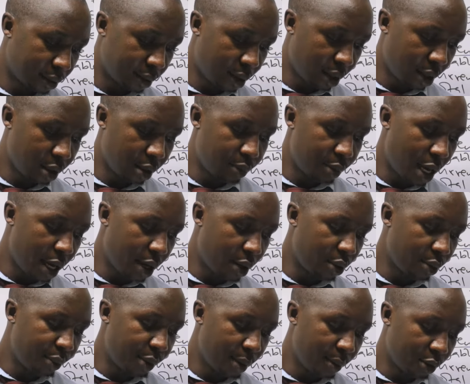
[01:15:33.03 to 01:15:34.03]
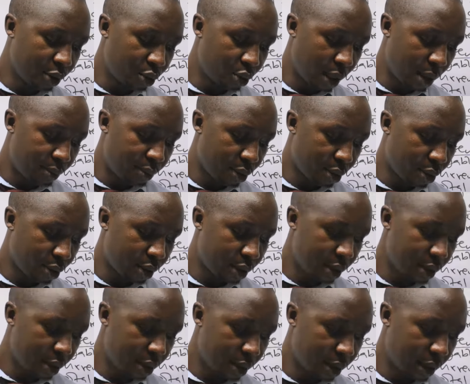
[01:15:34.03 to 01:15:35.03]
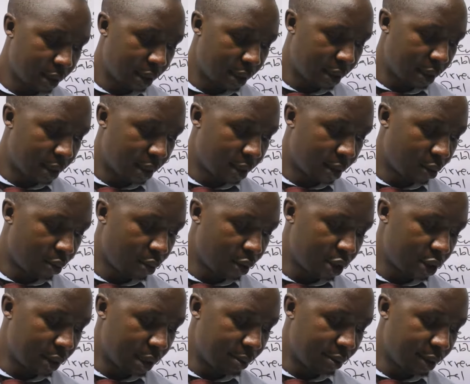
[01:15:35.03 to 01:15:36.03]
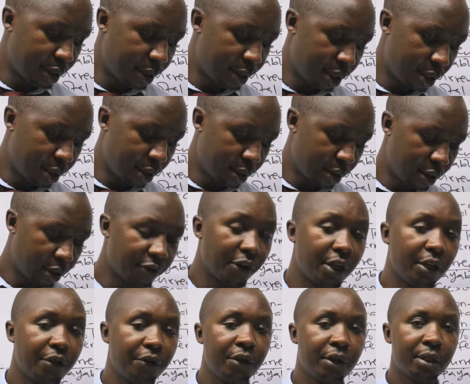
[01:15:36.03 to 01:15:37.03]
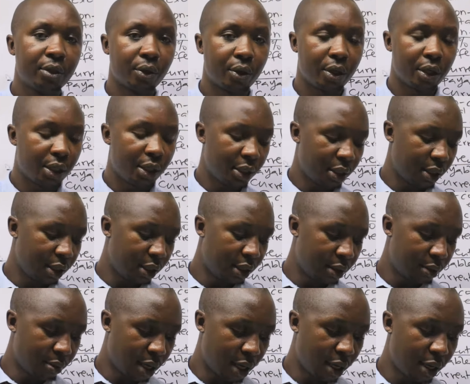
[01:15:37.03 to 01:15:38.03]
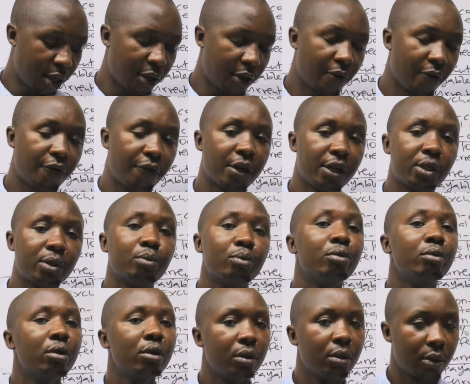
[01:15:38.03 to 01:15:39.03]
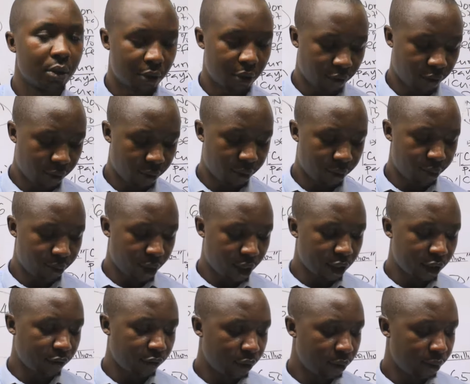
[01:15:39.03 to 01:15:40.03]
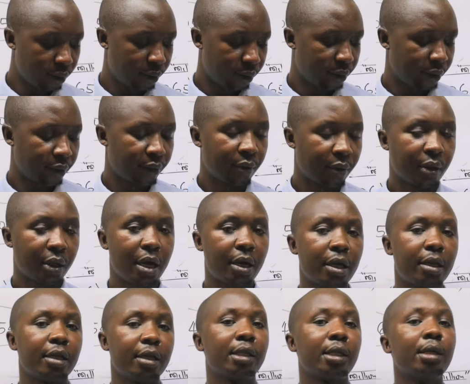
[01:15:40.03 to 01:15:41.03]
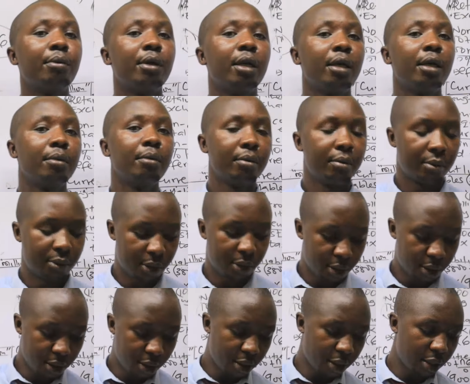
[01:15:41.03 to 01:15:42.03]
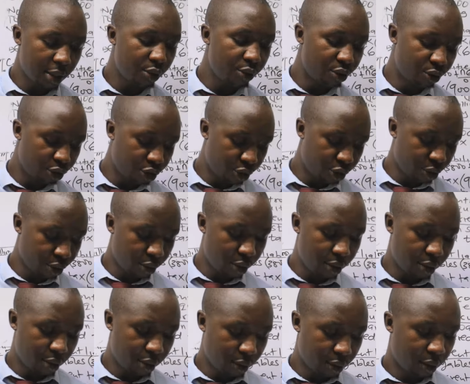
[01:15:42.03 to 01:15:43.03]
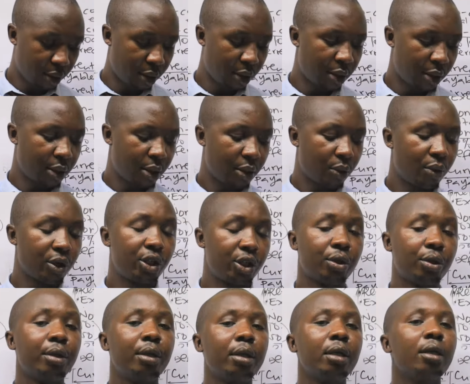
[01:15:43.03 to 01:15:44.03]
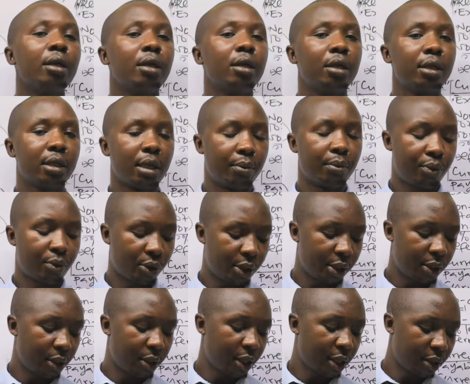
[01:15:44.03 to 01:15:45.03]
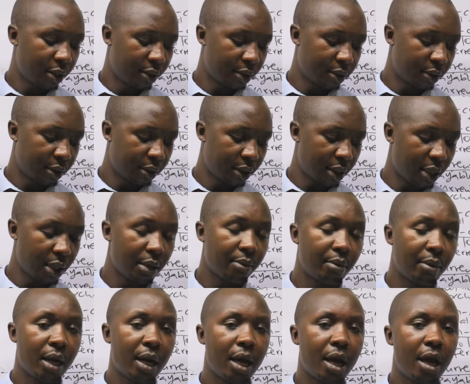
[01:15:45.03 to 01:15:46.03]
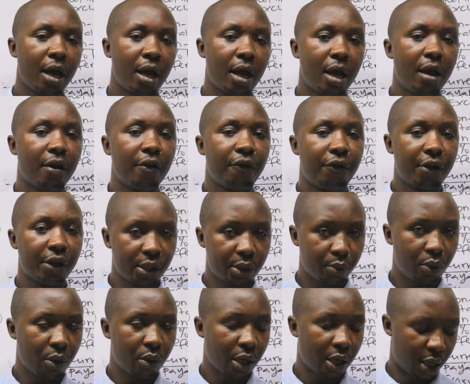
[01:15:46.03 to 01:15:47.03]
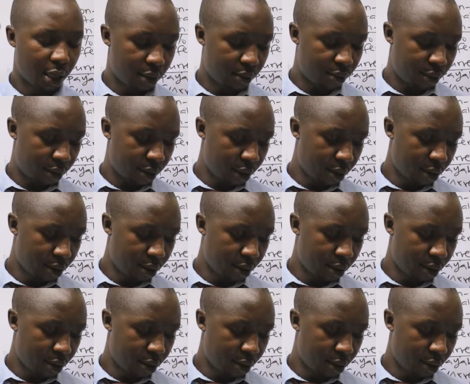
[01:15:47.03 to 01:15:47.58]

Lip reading: So I will be able to upload question number 3, even if it's already in my Facebook platform under the same name, Edwin Ochoy. Question 3 is uploaded there under my Facebook account.